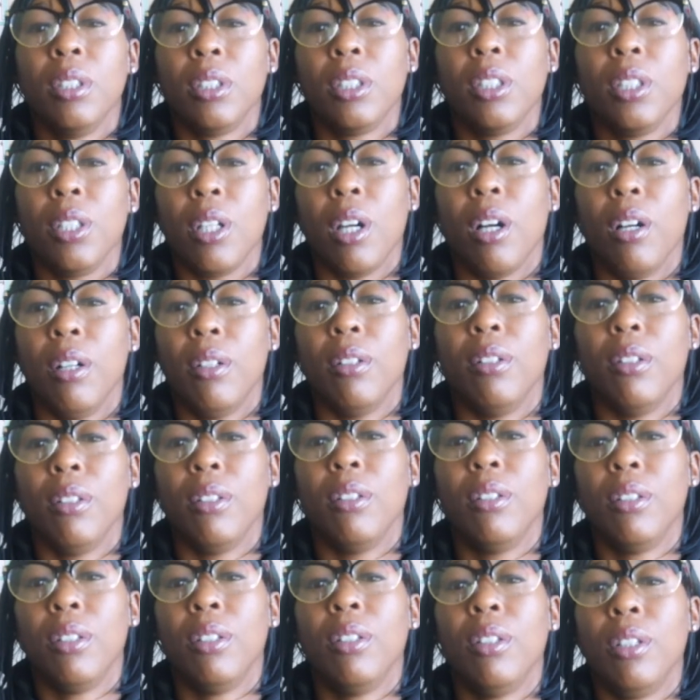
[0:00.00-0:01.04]
to y'all.
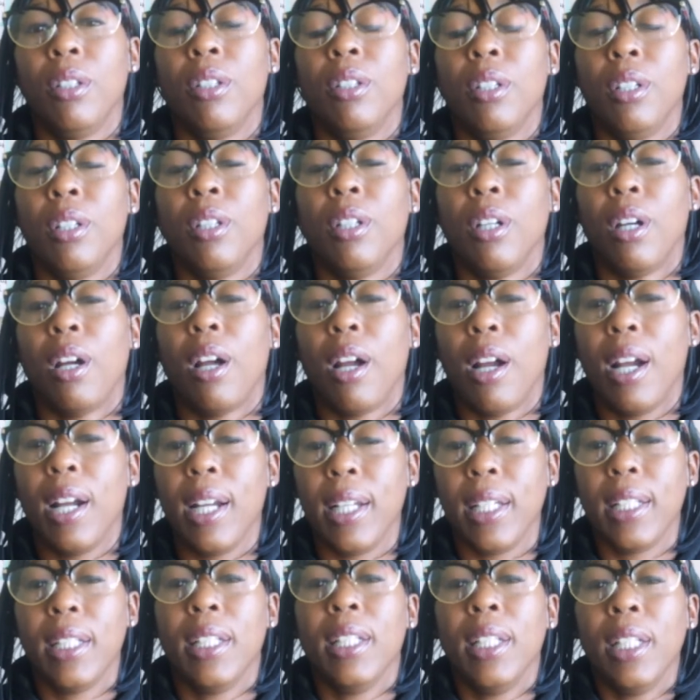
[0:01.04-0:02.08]
All
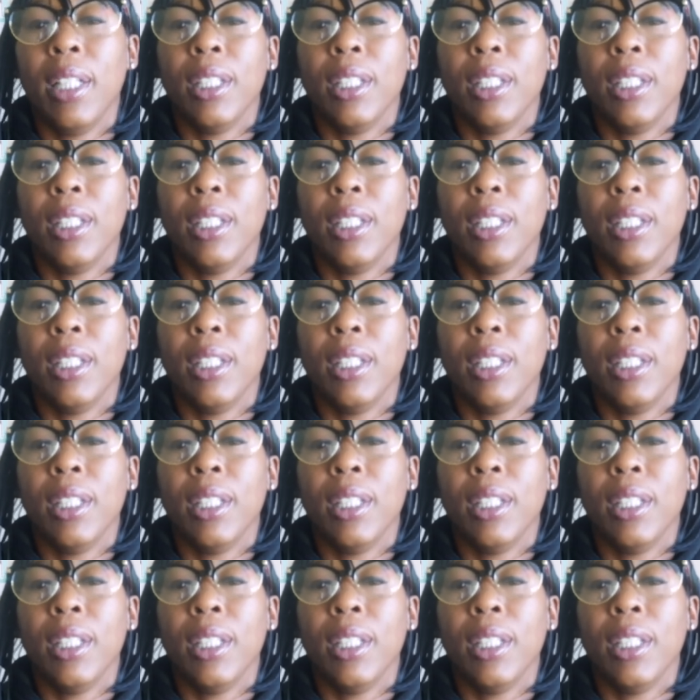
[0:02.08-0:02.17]
right.